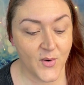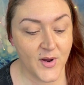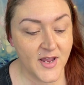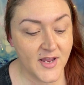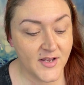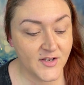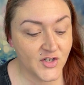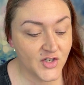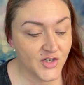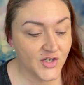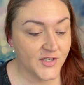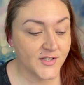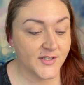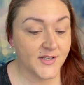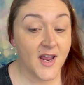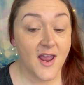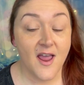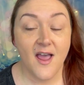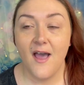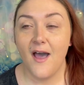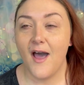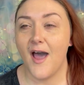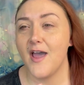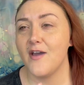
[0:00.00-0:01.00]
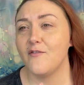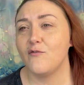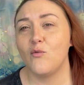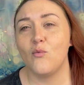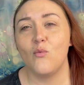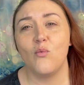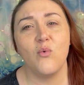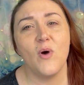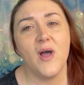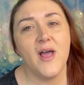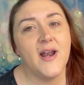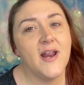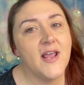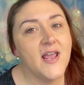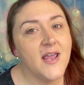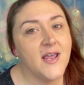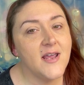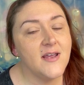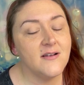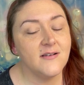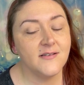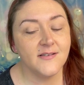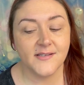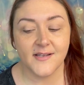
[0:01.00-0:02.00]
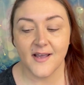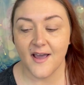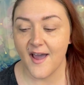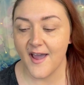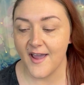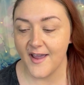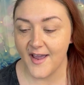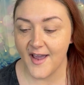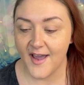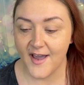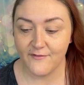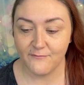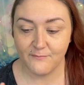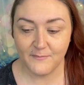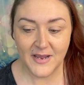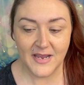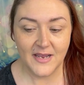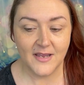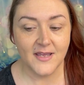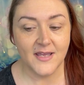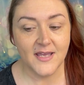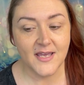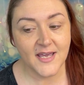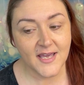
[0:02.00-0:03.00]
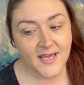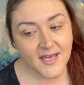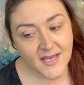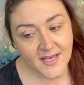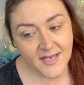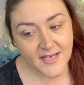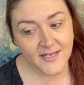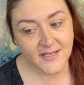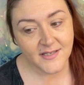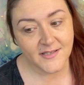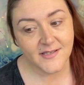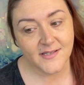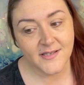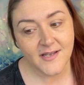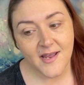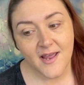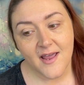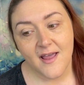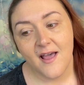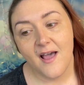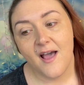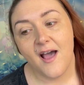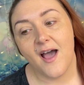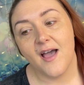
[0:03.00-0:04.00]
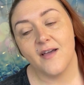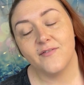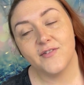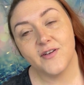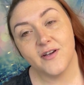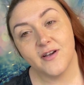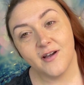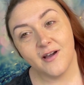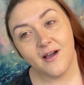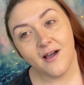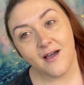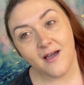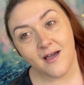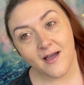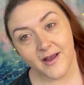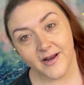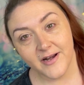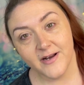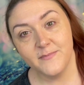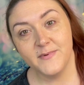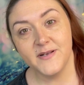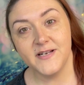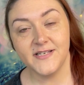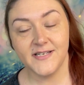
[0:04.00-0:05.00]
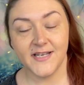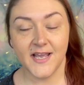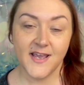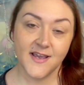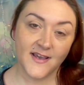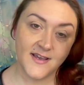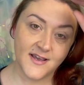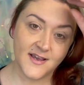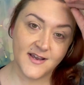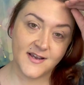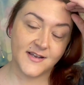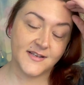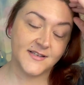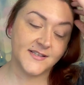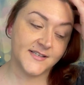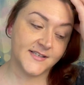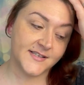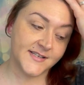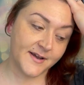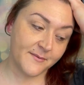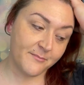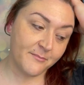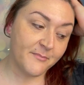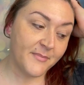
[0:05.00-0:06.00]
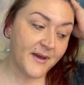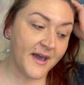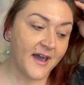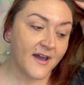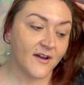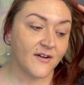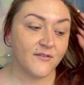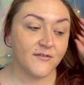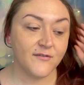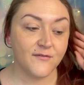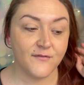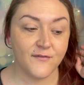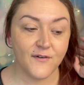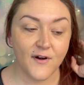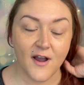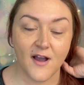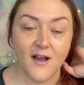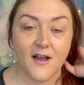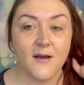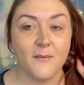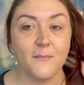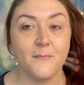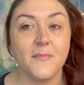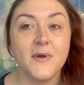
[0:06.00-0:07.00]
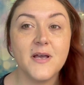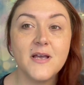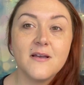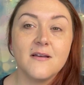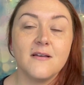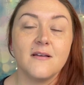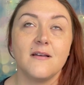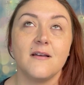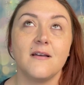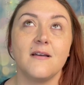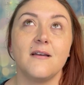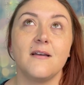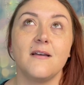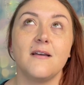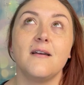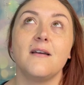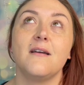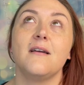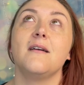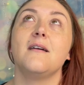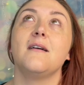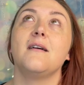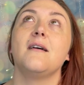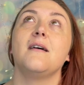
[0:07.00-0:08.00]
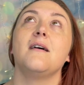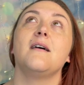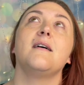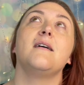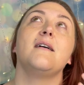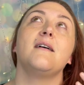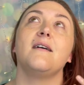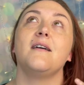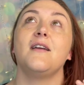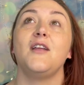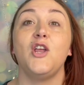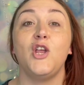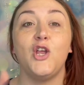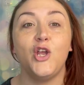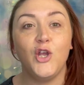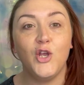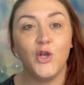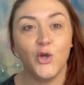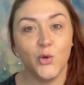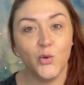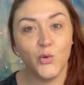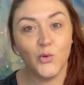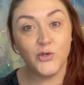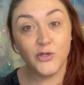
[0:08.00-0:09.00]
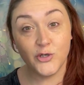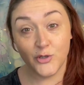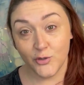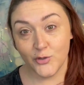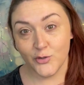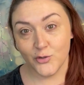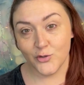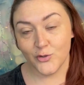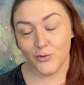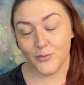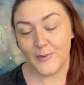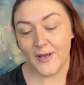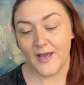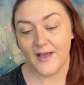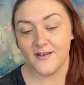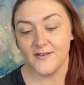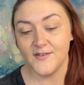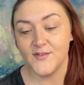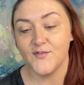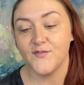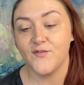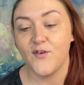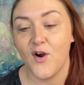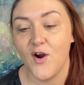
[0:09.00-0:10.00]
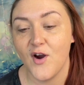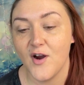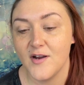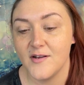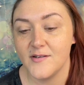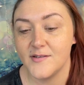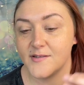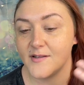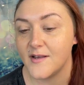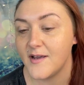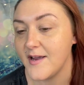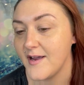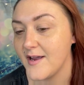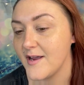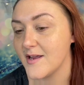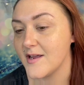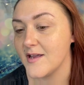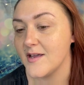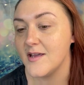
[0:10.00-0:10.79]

it's just, I have weddings, I have my kids. I've kind of been taking a step back from YouTube as far as like